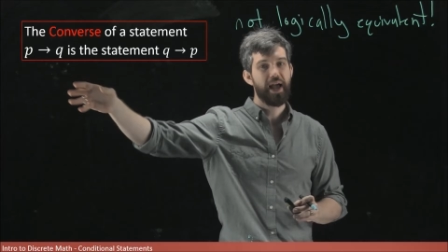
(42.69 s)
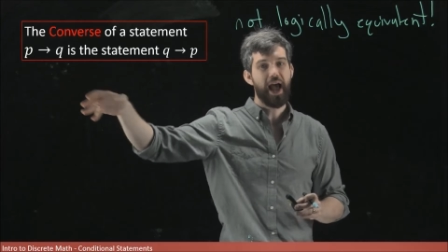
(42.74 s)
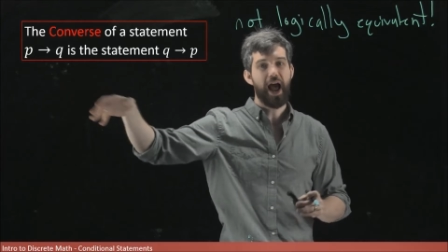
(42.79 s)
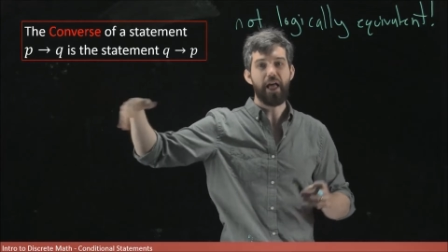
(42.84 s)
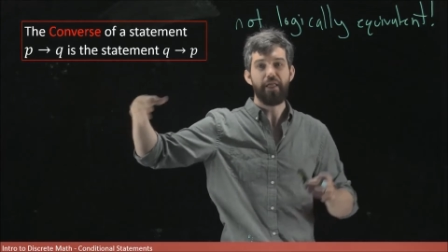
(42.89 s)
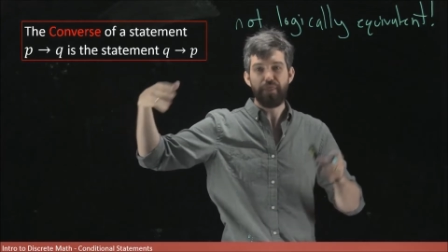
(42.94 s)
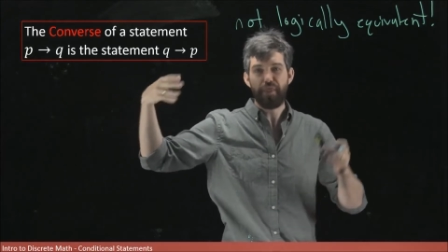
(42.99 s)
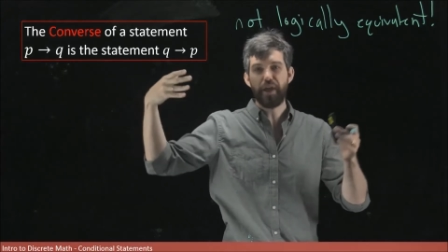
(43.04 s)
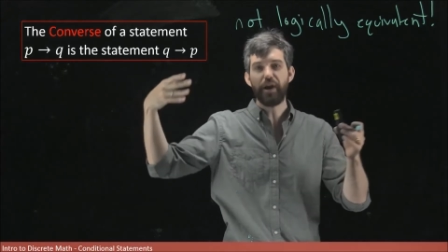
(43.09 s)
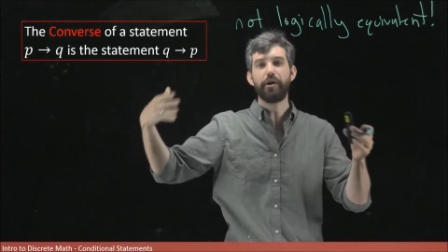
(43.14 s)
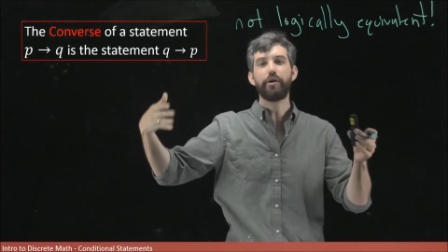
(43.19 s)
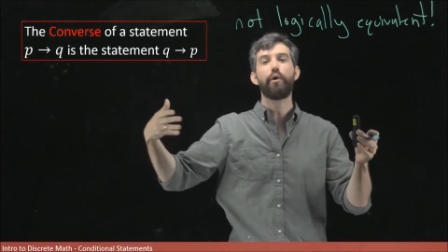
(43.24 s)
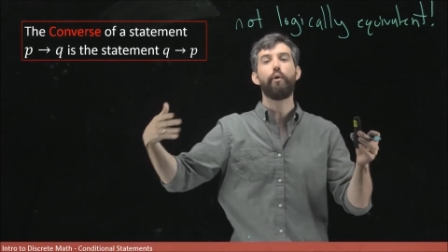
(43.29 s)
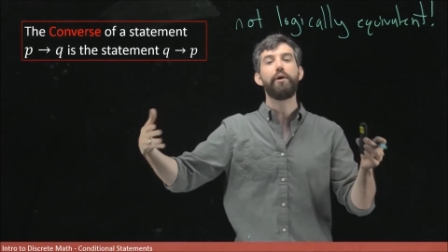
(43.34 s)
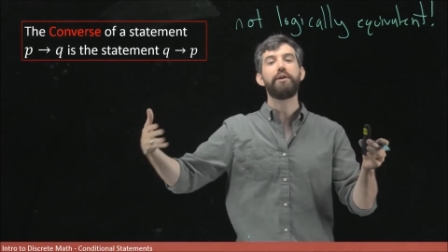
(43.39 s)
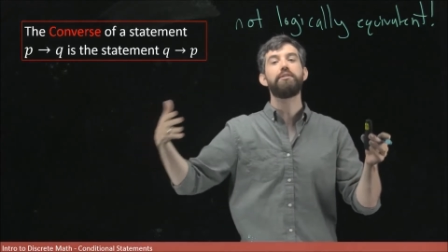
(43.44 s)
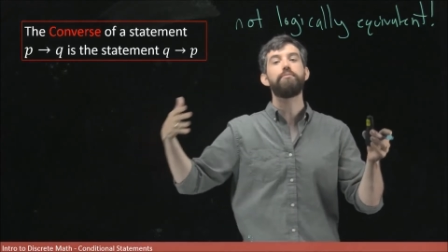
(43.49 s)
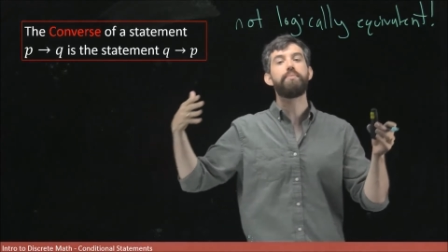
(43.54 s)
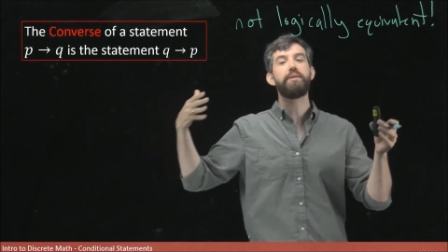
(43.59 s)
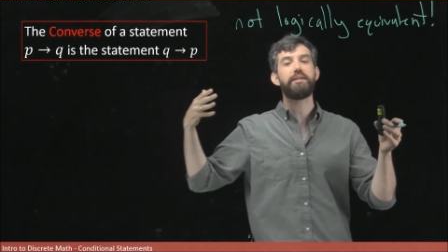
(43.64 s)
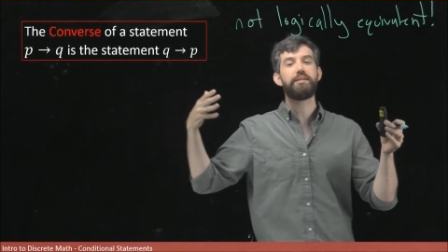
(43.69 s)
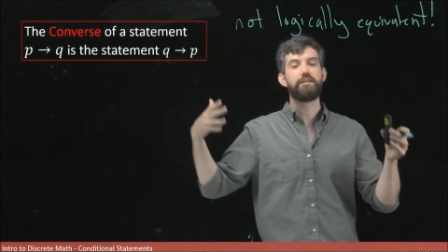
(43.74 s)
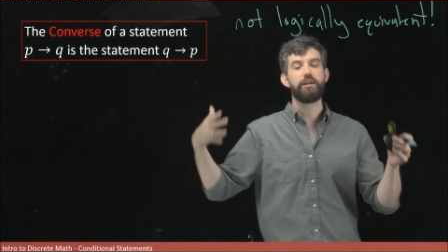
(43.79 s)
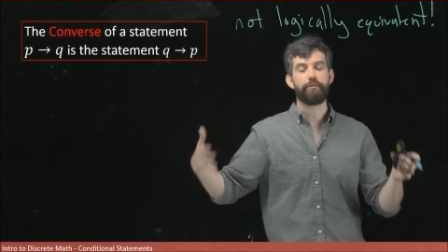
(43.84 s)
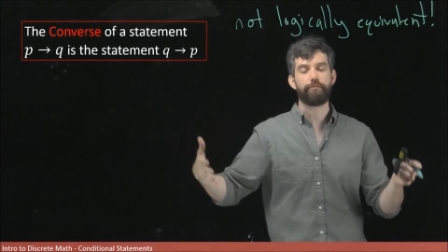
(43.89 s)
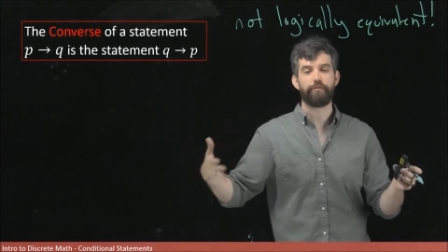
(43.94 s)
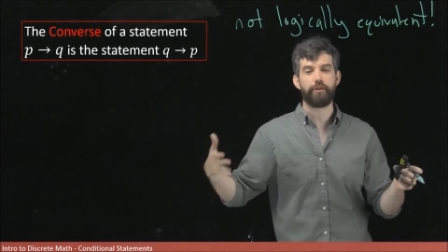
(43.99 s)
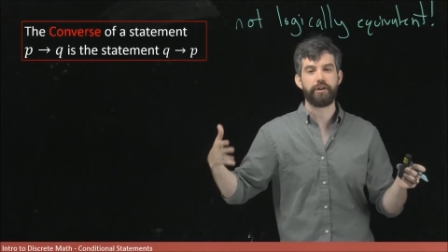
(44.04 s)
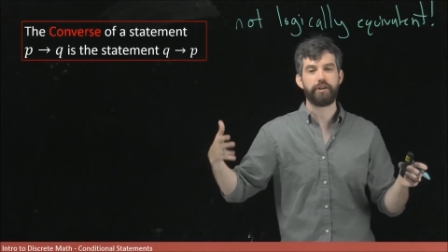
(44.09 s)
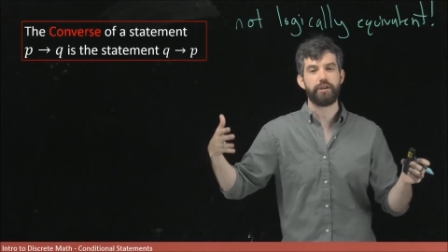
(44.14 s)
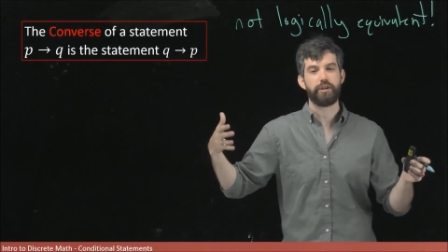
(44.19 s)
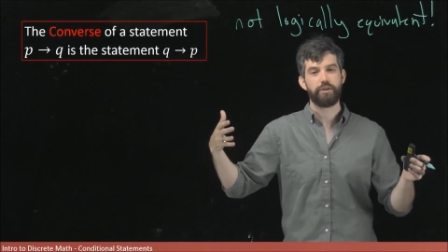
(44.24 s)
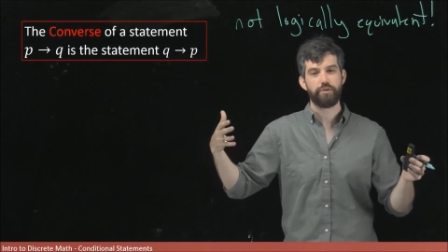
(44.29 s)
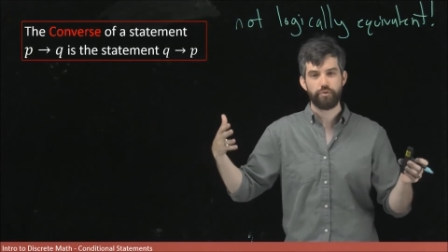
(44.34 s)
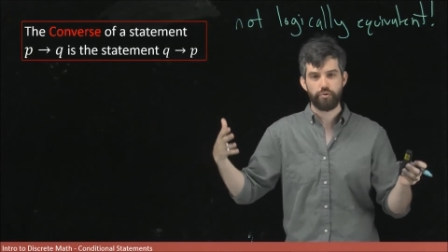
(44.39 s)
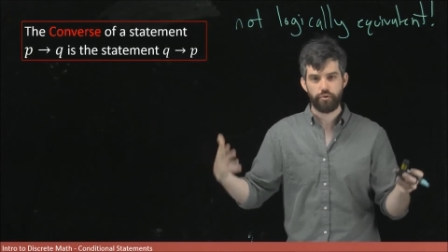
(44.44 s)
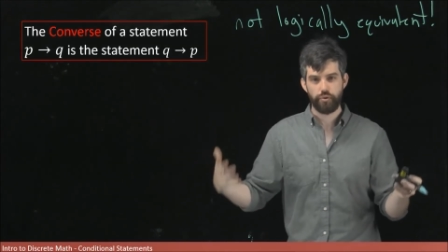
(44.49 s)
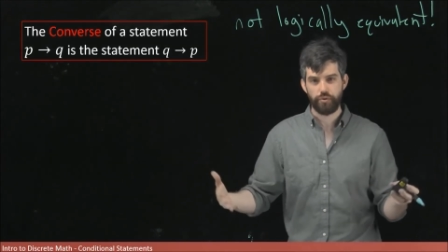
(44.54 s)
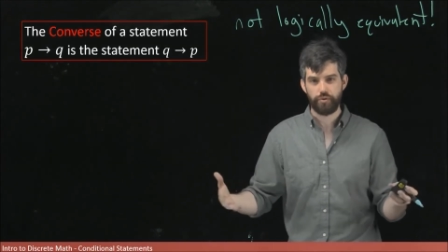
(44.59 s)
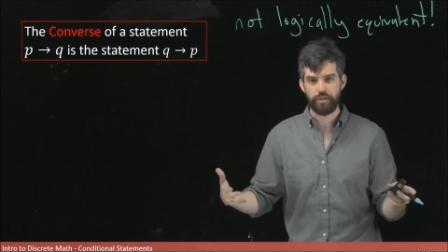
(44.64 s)
and they are going to be different
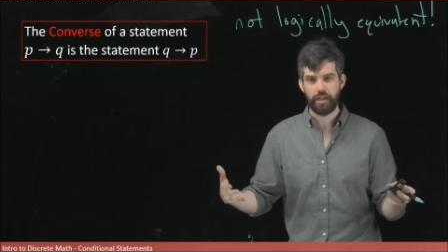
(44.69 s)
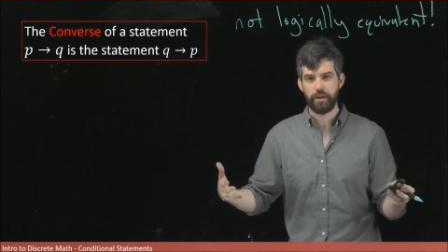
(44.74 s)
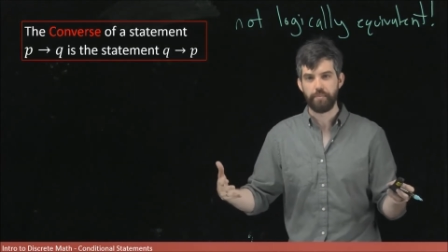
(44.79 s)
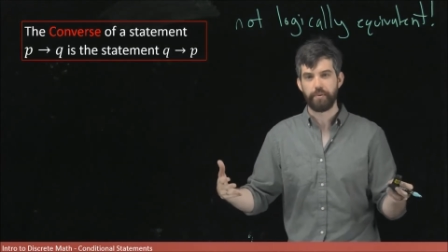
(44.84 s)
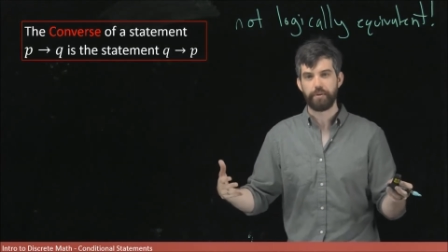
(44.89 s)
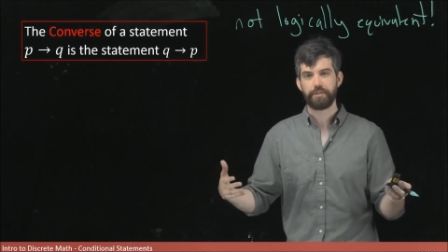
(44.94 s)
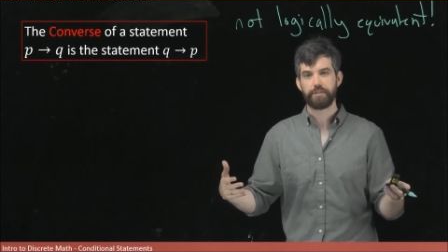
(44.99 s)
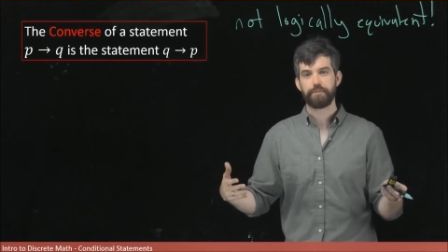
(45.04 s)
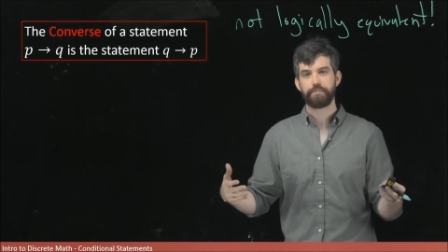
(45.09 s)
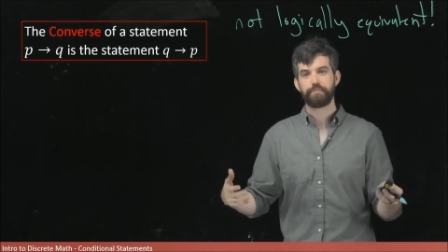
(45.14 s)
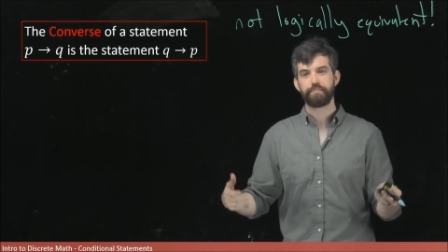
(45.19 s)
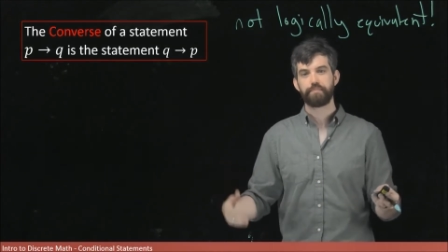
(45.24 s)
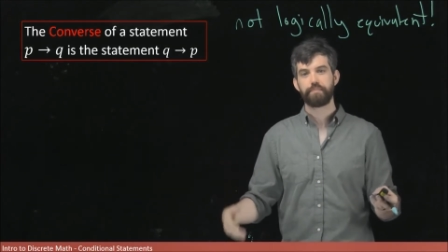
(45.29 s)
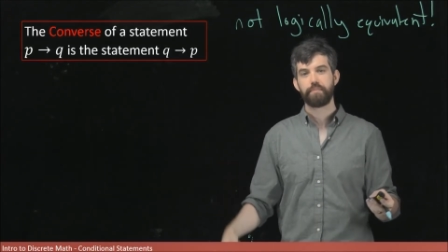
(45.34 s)
truth tables.